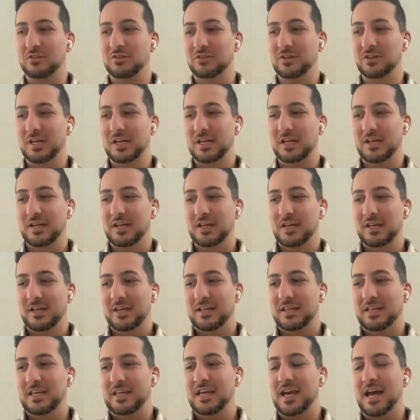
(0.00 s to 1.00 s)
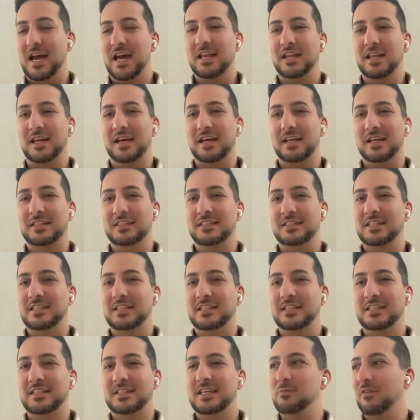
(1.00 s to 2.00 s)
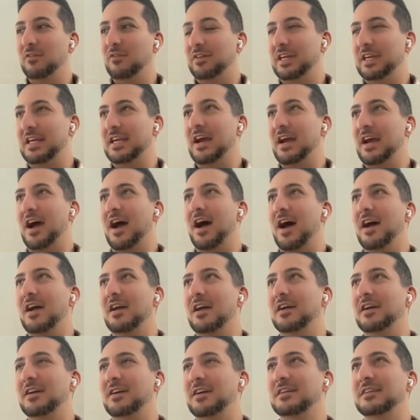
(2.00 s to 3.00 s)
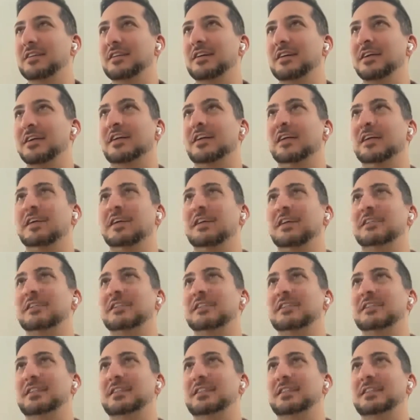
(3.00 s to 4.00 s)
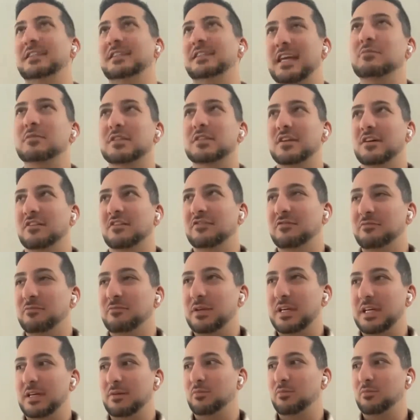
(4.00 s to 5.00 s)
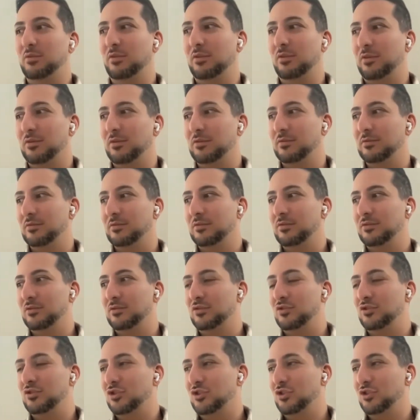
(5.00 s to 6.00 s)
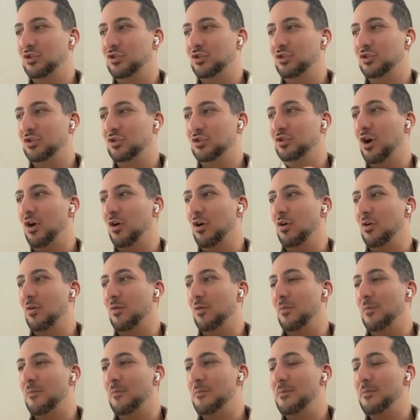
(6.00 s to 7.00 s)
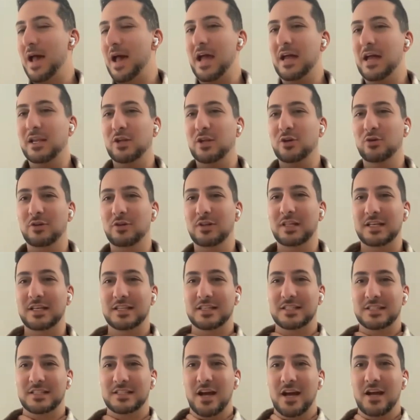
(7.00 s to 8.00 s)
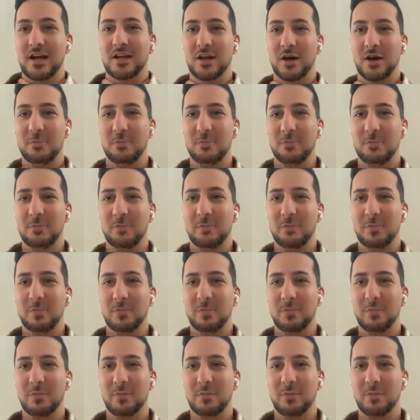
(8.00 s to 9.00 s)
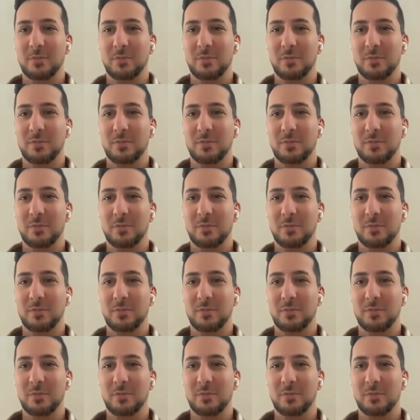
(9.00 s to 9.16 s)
you know. He had a team of, he hired teams of people to go manually sign up